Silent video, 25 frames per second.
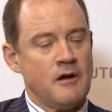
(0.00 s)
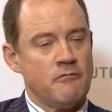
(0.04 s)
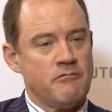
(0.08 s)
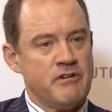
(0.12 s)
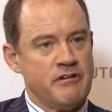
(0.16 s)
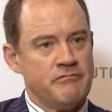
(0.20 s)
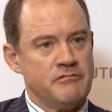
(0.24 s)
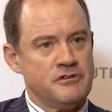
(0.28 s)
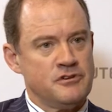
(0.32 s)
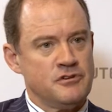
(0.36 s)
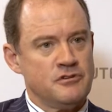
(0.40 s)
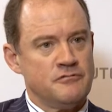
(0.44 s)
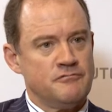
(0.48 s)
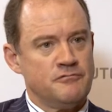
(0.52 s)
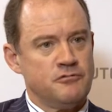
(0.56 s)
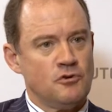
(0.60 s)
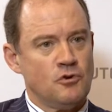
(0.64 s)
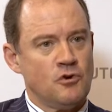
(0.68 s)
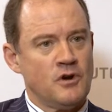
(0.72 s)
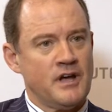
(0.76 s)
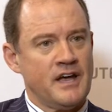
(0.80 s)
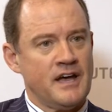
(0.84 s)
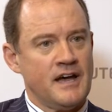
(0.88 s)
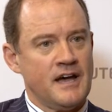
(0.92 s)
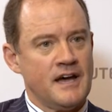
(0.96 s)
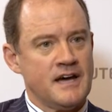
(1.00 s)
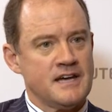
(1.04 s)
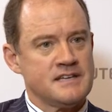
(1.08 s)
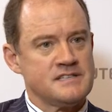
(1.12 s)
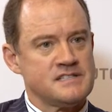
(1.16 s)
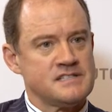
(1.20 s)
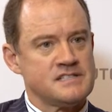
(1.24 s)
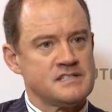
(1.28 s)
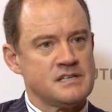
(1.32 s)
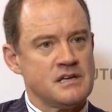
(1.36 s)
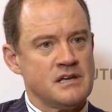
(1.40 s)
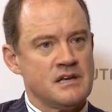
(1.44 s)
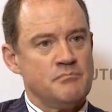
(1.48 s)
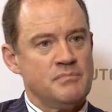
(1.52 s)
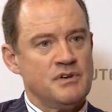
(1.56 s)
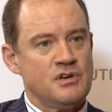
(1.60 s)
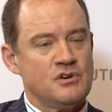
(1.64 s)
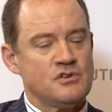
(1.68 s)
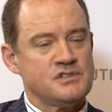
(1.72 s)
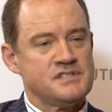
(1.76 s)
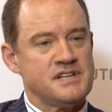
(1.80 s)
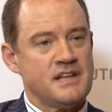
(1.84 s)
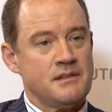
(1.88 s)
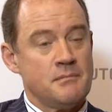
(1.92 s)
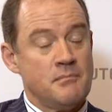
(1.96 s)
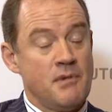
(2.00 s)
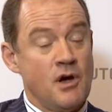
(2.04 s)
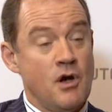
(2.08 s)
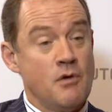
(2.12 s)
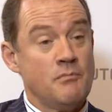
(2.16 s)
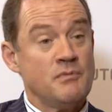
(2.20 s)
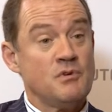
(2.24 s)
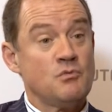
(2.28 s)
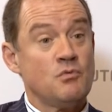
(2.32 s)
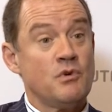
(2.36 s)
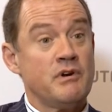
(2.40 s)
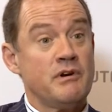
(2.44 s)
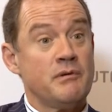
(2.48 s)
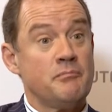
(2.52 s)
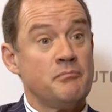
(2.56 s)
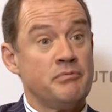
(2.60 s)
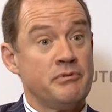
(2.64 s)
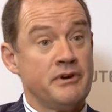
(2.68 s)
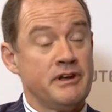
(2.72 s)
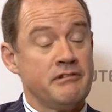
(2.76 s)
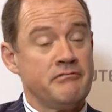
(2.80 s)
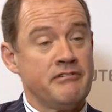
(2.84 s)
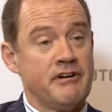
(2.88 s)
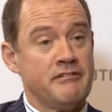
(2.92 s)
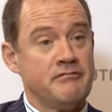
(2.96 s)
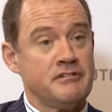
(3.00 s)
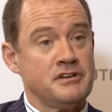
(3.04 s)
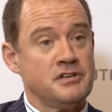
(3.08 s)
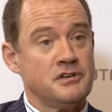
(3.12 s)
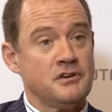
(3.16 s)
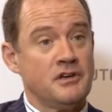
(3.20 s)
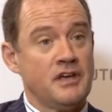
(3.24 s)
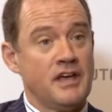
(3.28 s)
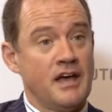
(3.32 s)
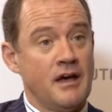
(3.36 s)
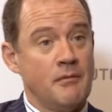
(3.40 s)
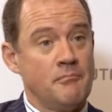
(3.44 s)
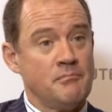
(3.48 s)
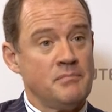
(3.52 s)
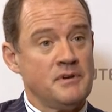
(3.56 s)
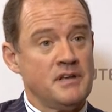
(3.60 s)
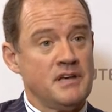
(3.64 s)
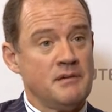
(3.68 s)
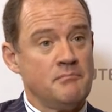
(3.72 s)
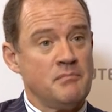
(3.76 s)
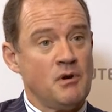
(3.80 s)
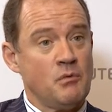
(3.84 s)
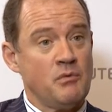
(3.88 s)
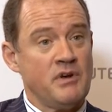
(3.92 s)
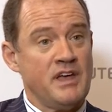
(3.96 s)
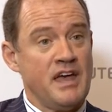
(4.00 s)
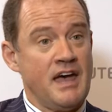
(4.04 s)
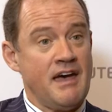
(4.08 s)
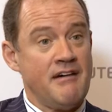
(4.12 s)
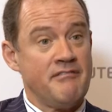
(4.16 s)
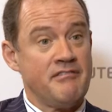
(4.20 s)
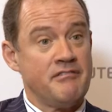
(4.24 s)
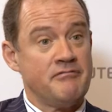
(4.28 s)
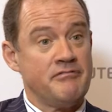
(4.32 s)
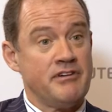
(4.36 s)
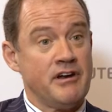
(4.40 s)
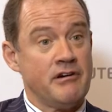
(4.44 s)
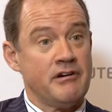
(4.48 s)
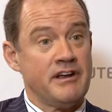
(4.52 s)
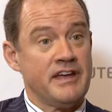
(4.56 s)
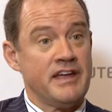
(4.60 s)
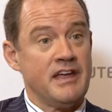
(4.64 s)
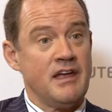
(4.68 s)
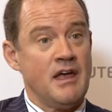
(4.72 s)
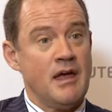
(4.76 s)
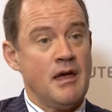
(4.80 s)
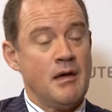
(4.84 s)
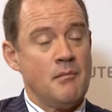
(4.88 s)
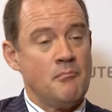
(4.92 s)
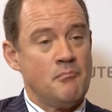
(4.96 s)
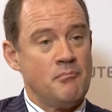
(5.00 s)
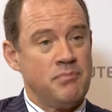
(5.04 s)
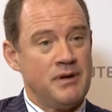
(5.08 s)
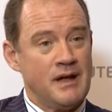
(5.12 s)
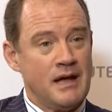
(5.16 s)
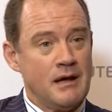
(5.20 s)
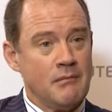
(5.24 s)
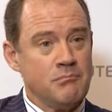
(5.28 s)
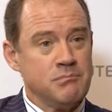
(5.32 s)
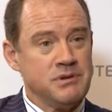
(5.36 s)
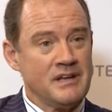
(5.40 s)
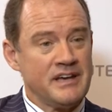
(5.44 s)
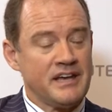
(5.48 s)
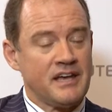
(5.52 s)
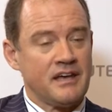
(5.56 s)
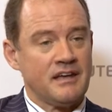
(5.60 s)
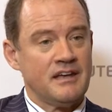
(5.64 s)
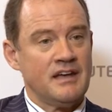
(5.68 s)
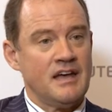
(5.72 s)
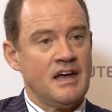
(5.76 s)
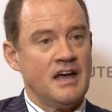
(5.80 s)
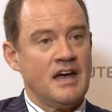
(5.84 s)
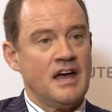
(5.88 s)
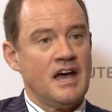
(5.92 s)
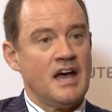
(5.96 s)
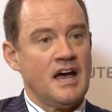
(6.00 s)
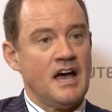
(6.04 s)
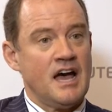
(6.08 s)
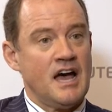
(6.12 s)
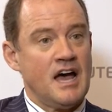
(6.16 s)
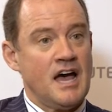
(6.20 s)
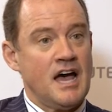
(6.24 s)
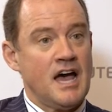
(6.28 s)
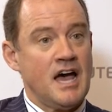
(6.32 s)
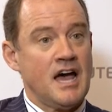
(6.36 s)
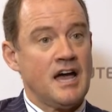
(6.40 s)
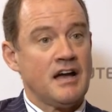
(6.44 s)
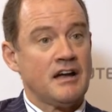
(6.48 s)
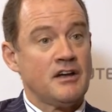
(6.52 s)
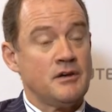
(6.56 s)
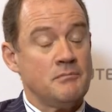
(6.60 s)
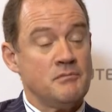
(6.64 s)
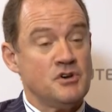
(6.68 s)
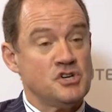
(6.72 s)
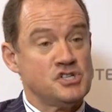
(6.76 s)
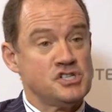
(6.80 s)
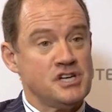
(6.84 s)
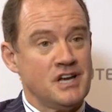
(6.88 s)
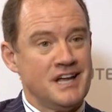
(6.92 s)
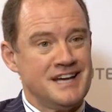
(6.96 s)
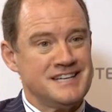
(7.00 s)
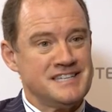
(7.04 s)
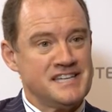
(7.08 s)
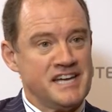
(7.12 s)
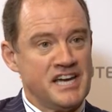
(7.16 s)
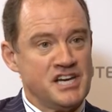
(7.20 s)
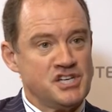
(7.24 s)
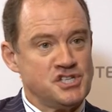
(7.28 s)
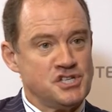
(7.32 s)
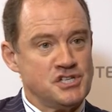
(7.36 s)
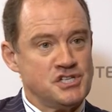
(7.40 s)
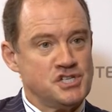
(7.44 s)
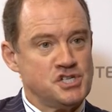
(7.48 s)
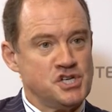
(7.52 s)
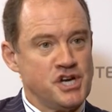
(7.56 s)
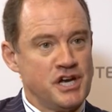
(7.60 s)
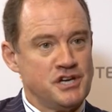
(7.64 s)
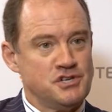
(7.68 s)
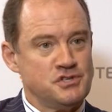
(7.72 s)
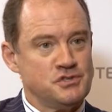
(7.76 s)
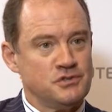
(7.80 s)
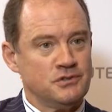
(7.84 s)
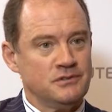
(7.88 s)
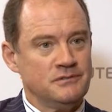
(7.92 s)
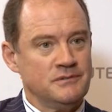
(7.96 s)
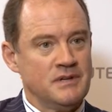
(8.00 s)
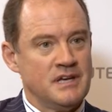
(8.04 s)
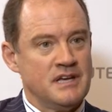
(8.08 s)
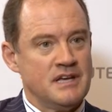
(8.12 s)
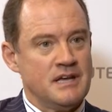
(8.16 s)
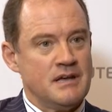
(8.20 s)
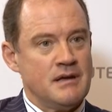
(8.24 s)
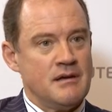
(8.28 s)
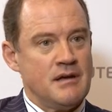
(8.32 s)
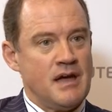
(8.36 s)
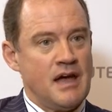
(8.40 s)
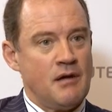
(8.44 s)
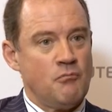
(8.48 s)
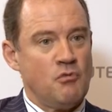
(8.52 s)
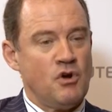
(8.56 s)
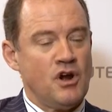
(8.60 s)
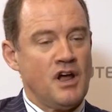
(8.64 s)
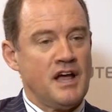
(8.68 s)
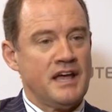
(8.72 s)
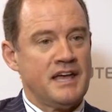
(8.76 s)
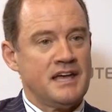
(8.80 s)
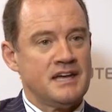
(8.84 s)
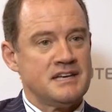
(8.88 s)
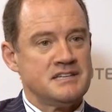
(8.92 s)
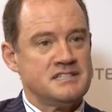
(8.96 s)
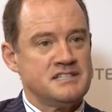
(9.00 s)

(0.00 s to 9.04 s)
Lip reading: revenue forecasts, because at the moment we're a pre-revenue company, but we have a very public commercialization schedule. And what I can